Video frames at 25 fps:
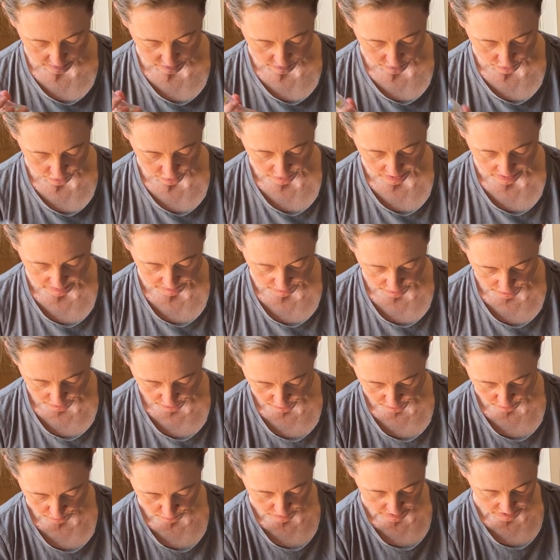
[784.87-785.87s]
travel
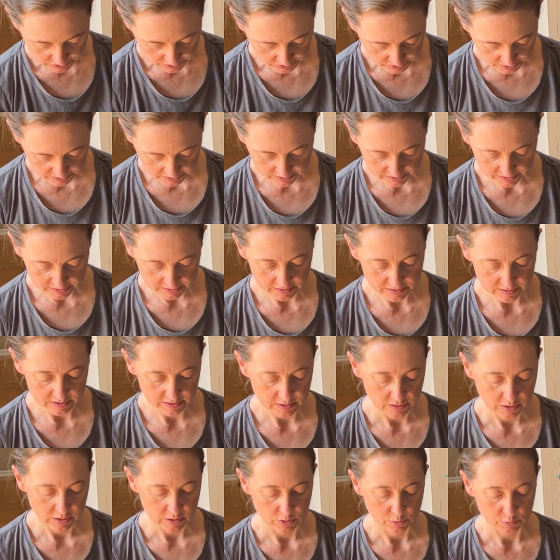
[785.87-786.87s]
toothbrushes,
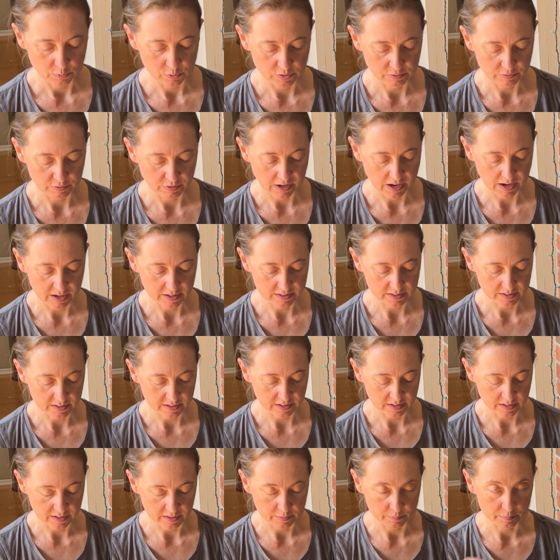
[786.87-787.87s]
we've got
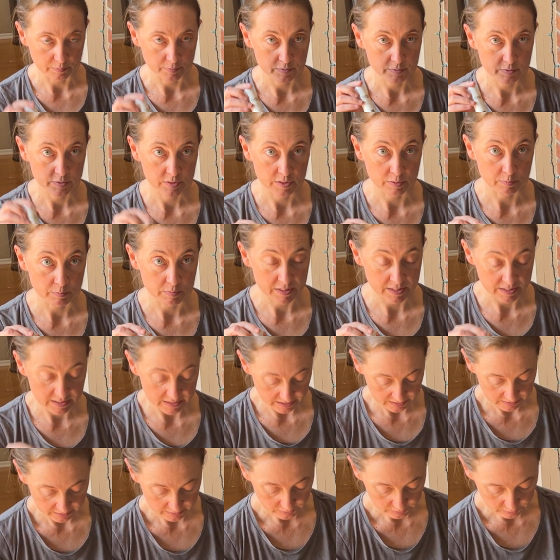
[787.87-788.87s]
um, some
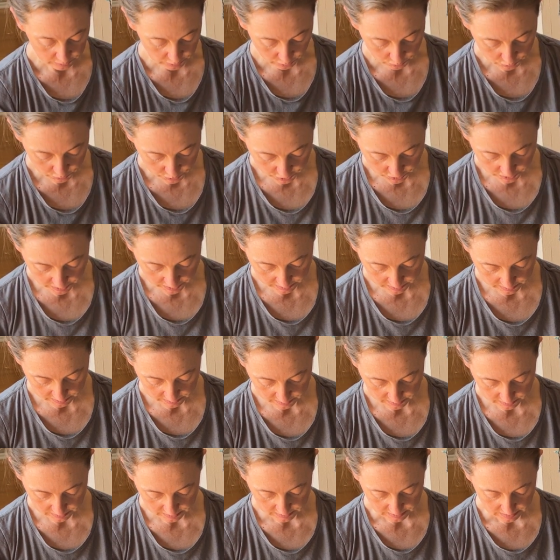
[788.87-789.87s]
stick lotion,
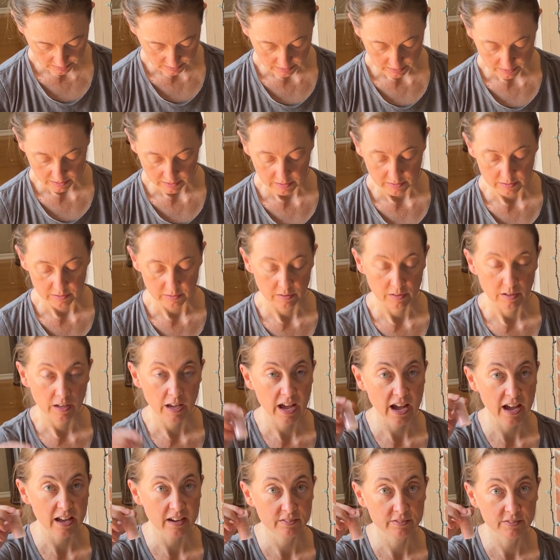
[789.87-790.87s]

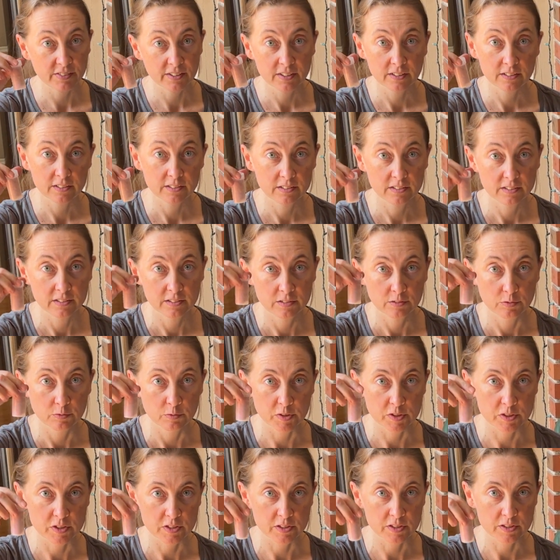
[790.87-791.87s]
Advil,
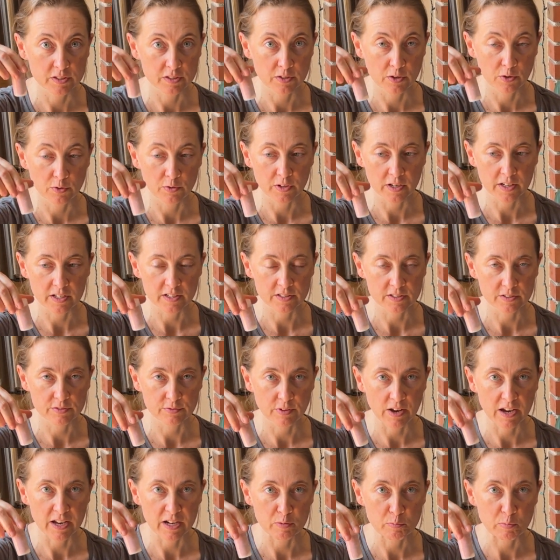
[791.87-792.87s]
which is known as
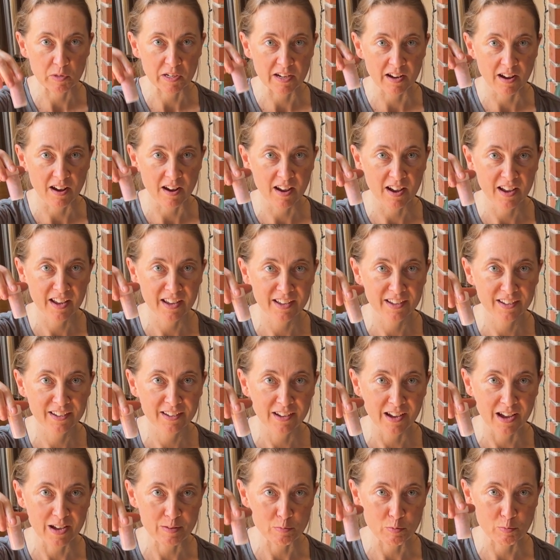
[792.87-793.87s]
vitamin I,
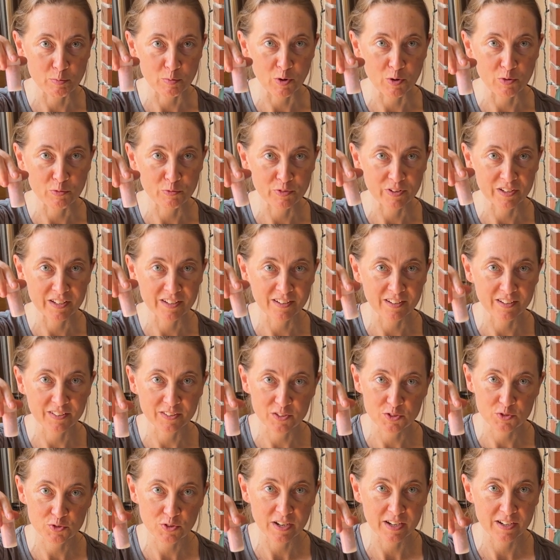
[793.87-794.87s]
ibuprofen on the
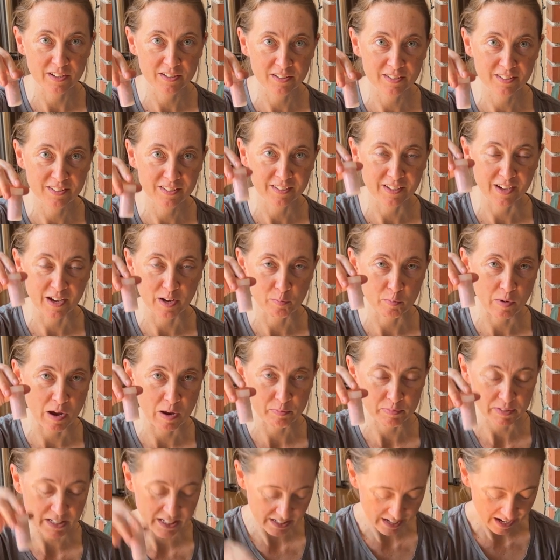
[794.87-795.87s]
trail. Gotta
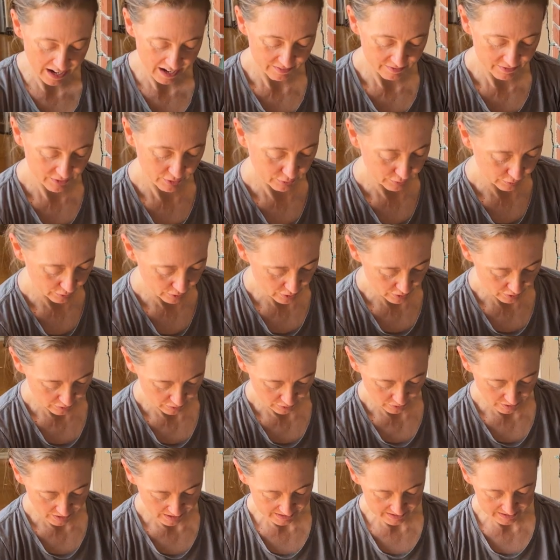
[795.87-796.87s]
pop that Advil for all
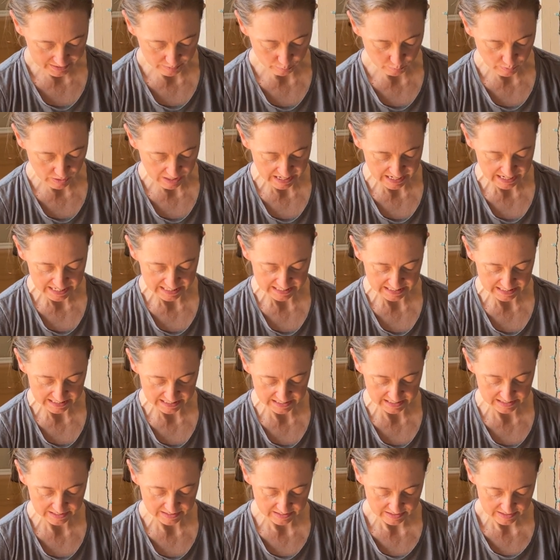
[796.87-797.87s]
your aches and pains.